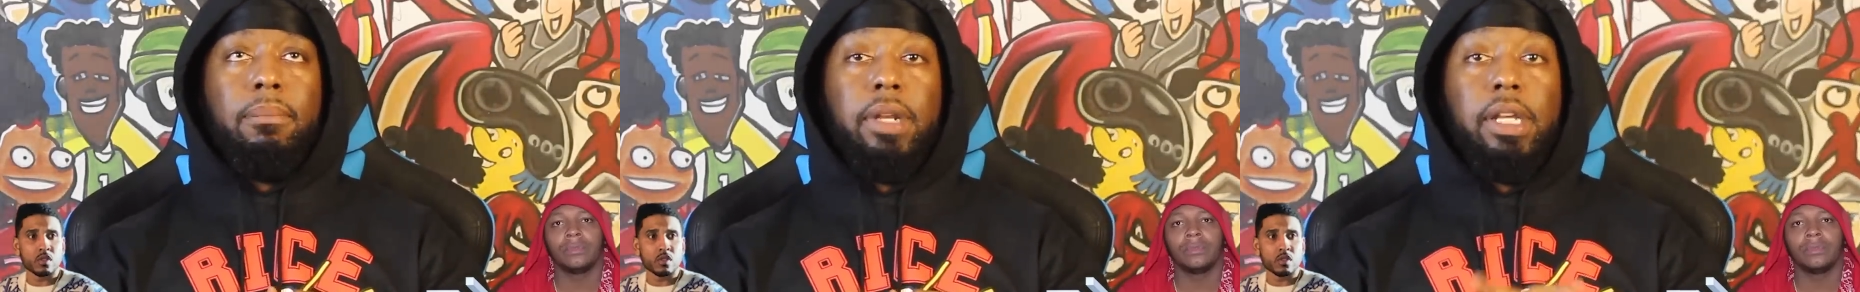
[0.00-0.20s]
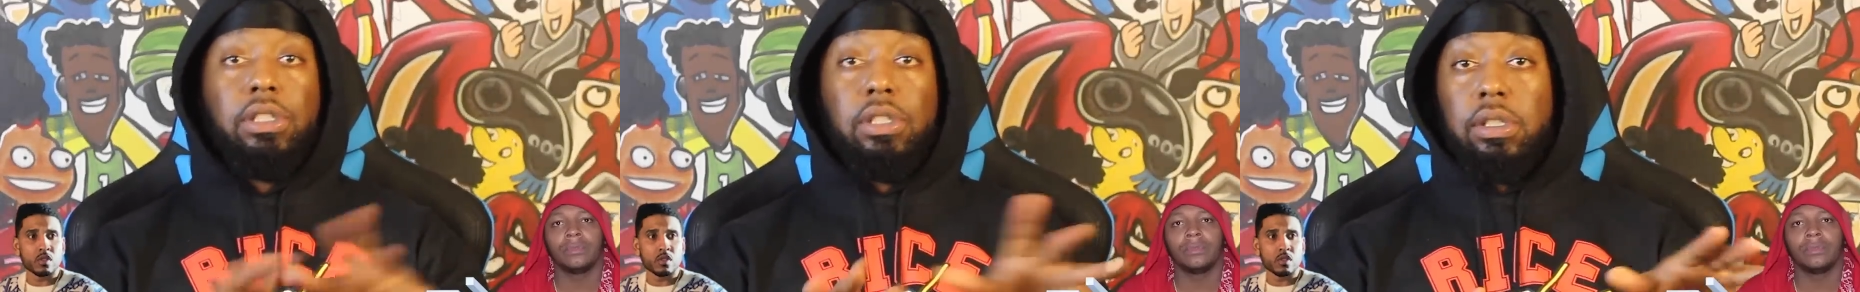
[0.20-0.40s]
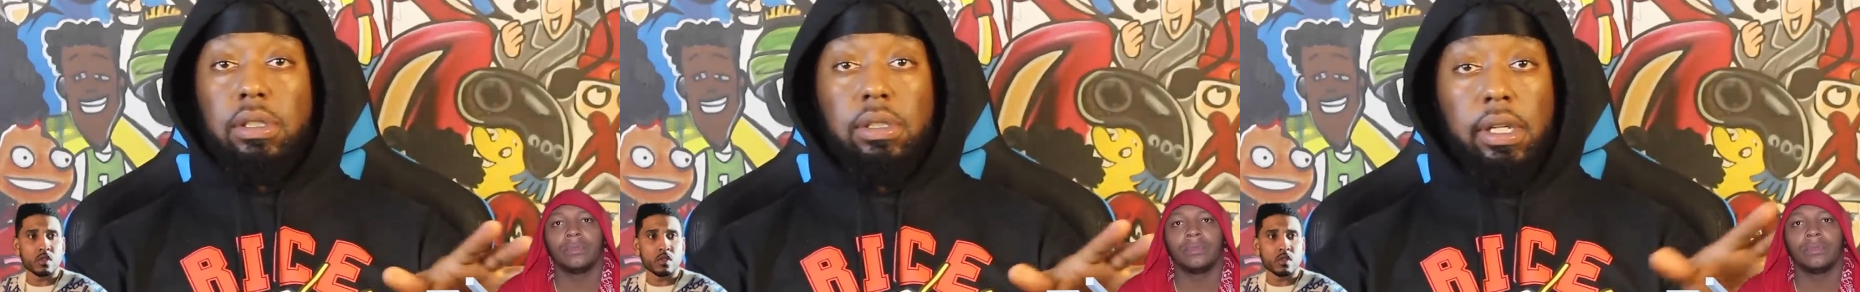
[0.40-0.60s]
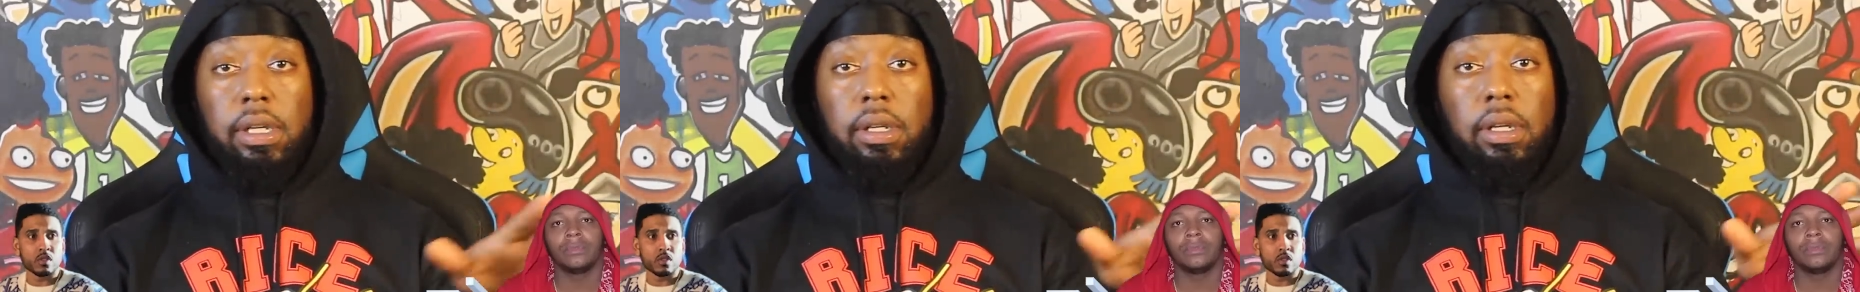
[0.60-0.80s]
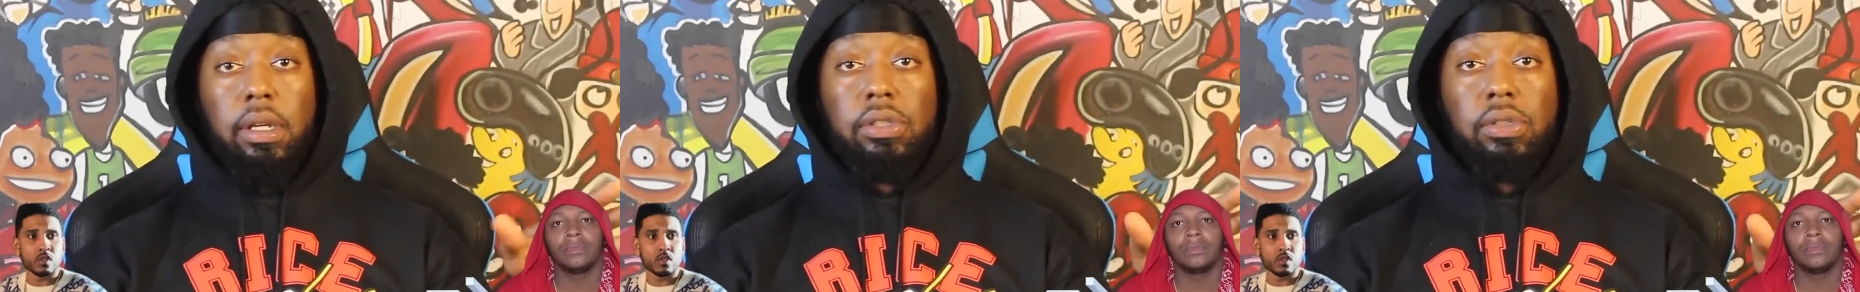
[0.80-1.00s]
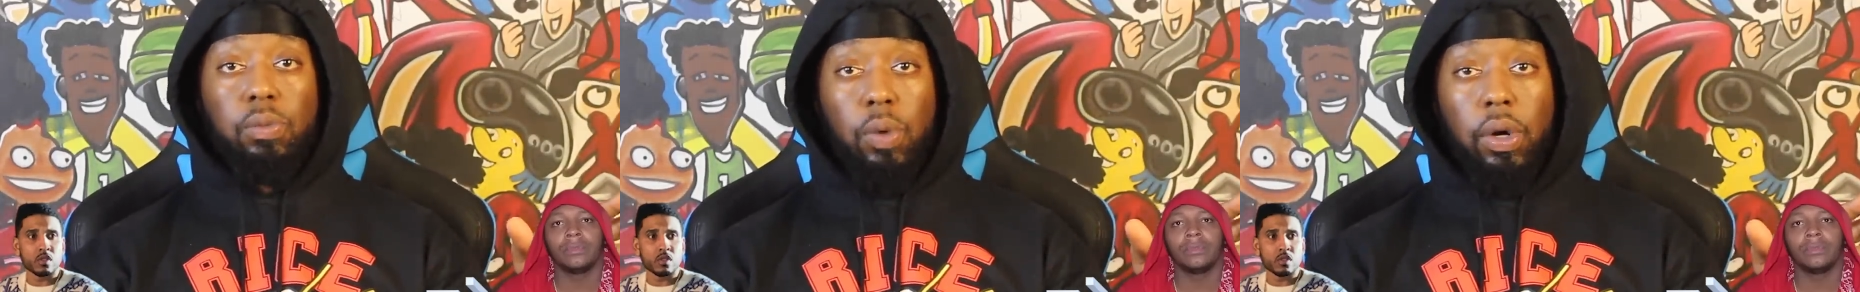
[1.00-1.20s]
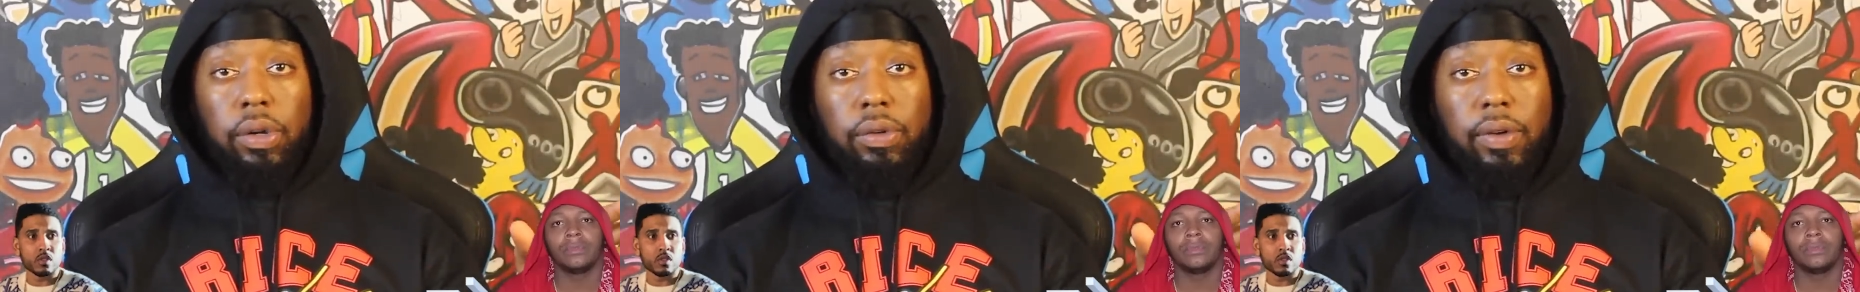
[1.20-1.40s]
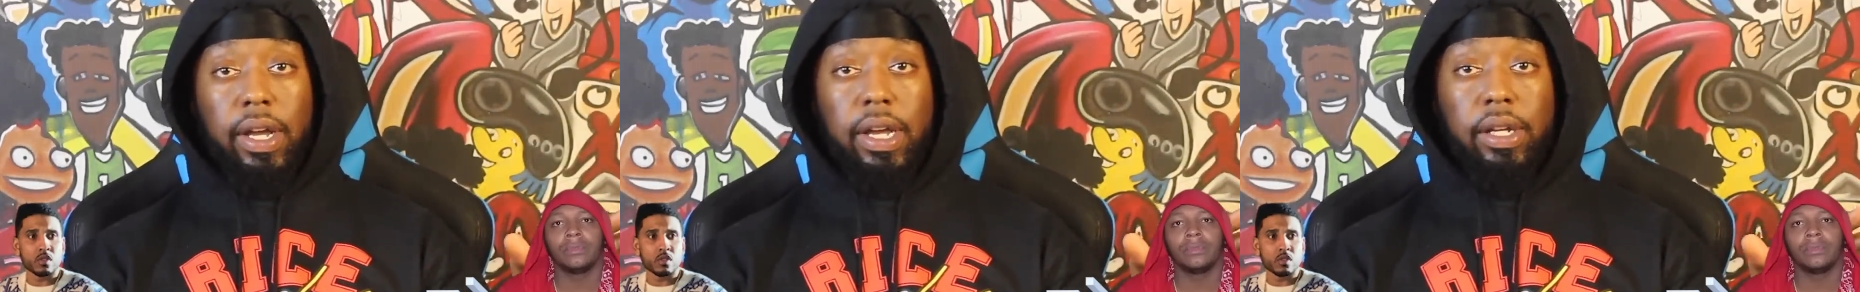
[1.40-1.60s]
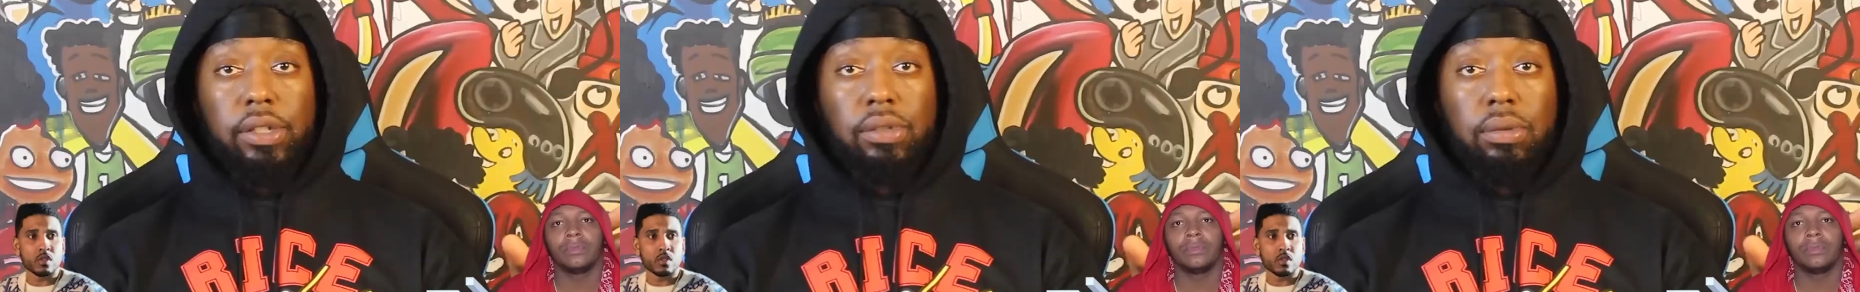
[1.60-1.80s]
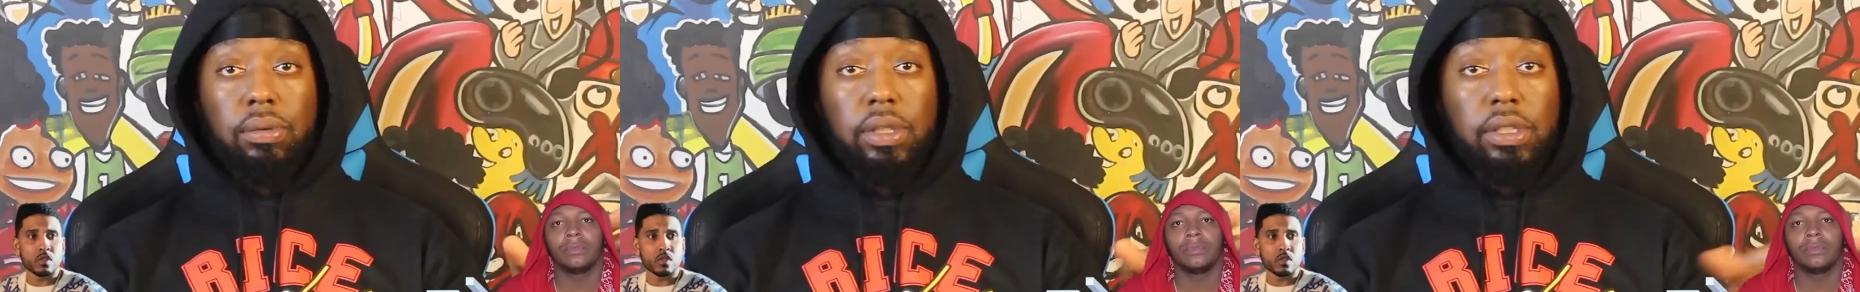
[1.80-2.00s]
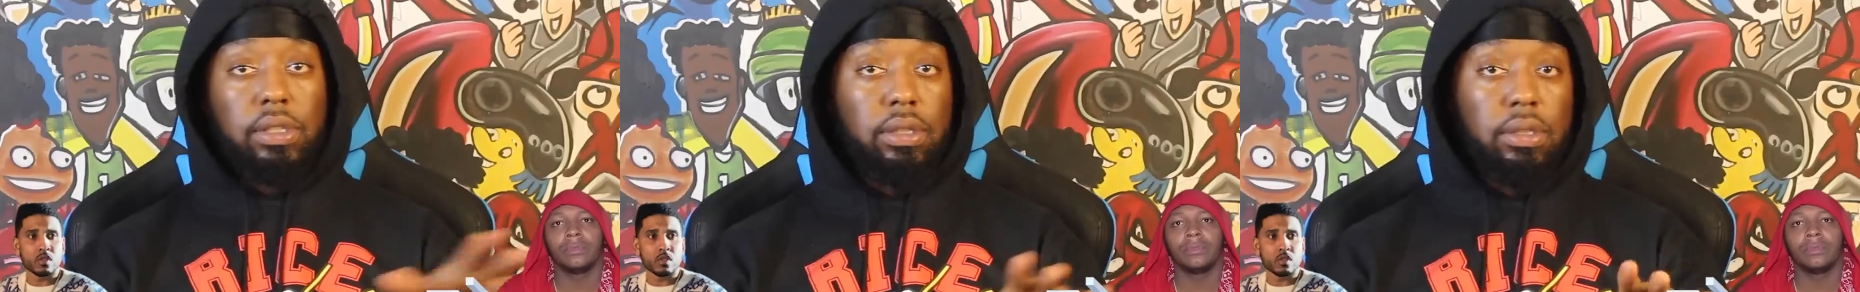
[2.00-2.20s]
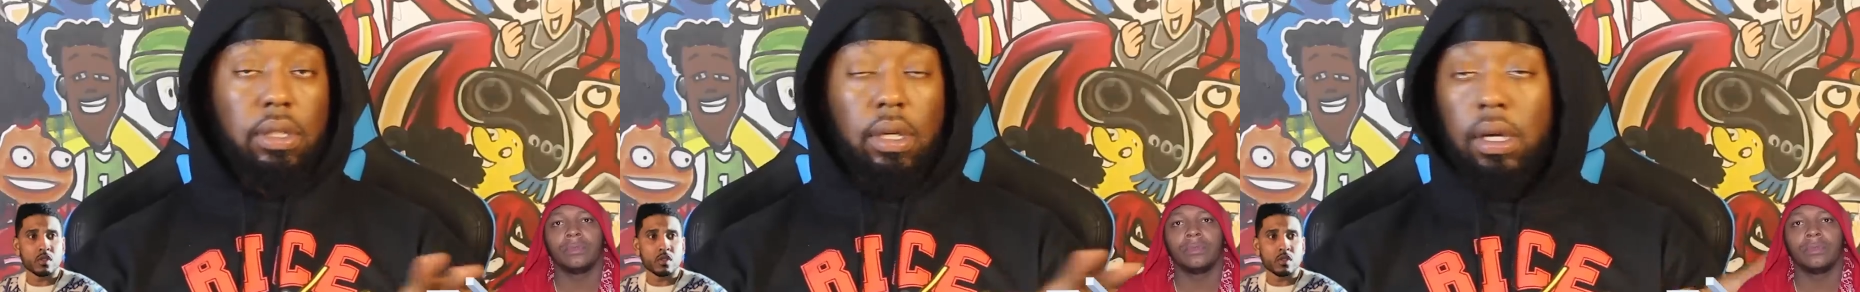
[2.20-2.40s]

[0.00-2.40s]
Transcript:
Speaker 1: this is it's some work right here too. This is